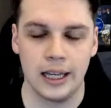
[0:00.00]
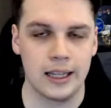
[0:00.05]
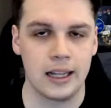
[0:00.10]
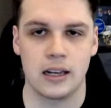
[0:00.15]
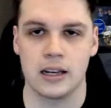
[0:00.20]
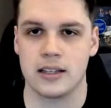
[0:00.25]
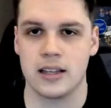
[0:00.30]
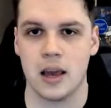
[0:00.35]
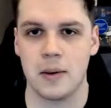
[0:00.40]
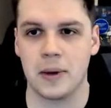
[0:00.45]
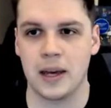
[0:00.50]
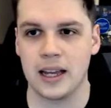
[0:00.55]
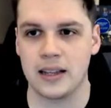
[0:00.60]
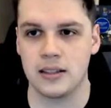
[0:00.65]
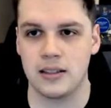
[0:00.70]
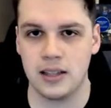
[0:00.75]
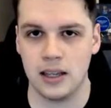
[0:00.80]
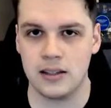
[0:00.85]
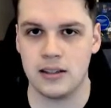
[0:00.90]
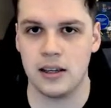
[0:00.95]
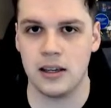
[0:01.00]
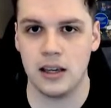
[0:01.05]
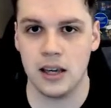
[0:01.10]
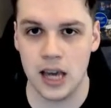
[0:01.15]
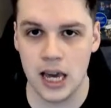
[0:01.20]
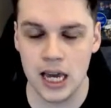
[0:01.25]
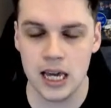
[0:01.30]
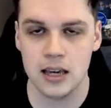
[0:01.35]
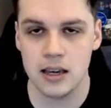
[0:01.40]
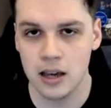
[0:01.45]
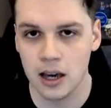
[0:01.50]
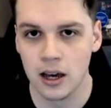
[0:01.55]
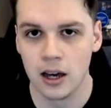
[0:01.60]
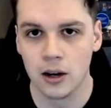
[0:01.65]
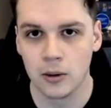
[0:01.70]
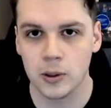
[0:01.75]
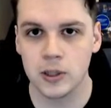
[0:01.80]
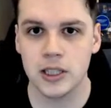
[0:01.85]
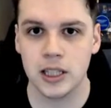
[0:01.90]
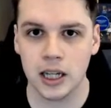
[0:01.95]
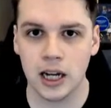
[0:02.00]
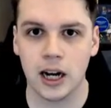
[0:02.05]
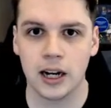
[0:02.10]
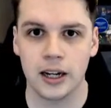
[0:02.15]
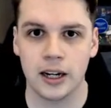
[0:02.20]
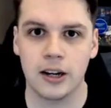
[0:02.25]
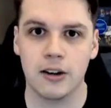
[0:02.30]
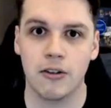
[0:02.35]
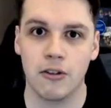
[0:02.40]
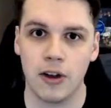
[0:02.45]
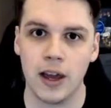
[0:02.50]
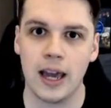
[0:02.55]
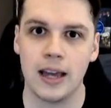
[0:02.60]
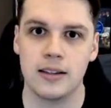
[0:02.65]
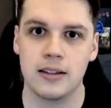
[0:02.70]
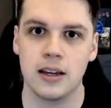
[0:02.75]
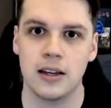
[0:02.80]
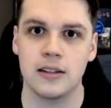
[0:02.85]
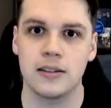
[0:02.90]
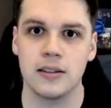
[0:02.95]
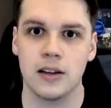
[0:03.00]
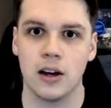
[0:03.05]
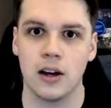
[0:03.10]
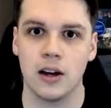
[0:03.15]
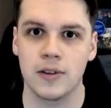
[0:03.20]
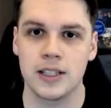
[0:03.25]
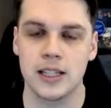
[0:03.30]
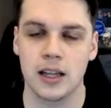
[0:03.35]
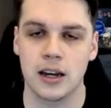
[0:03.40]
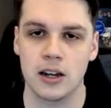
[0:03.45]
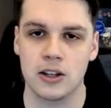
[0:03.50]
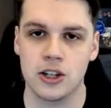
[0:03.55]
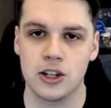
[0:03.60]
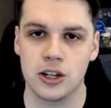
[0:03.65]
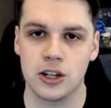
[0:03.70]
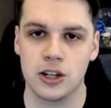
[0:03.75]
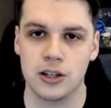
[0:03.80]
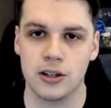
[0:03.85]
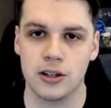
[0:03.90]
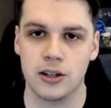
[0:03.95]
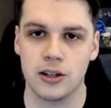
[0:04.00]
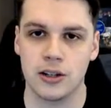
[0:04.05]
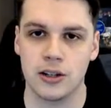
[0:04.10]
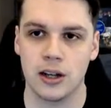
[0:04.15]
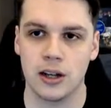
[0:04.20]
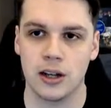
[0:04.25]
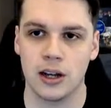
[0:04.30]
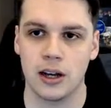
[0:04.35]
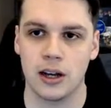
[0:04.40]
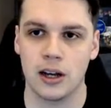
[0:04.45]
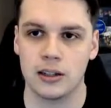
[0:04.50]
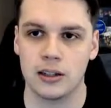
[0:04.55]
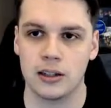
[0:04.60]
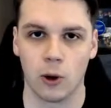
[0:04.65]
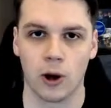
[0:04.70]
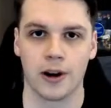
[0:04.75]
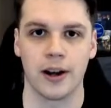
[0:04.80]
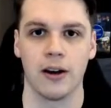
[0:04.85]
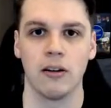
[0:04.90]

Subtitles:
did the same against City. He was the guy that created, obviously, the 1-0.